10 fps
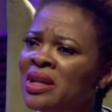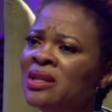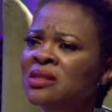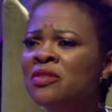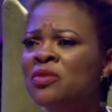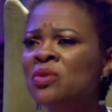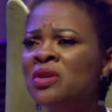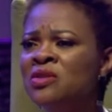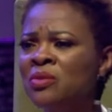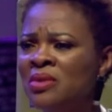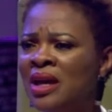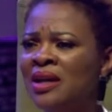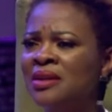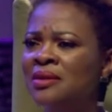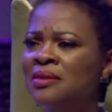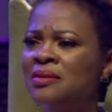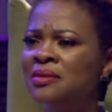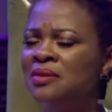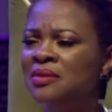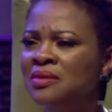it, so I can learn a few things from that. Conscious